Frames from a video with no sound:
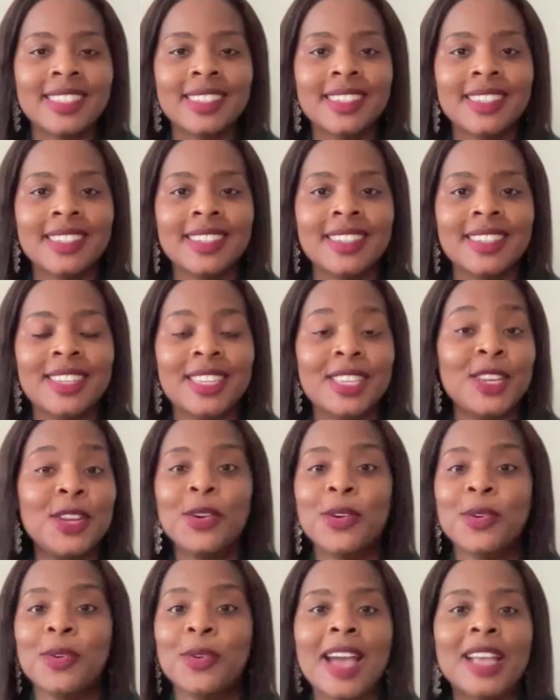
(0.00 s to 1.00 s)
to,
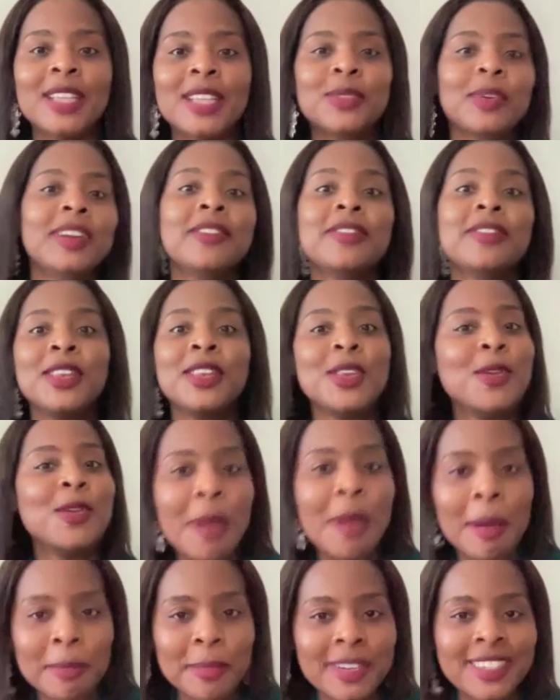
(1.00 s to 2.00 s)
as one of the new
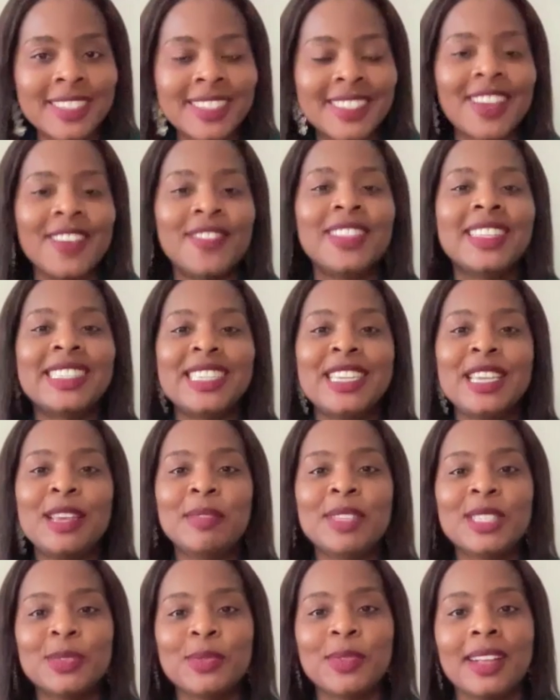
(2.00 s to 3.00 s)
members of the
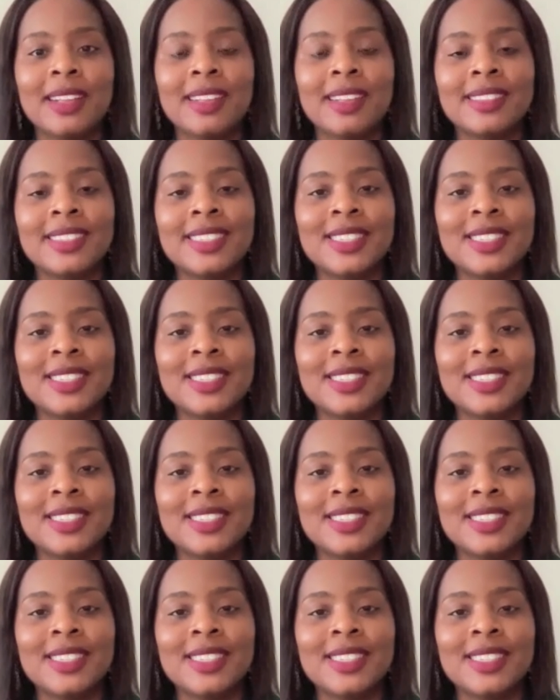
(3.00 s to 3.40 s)
team as well,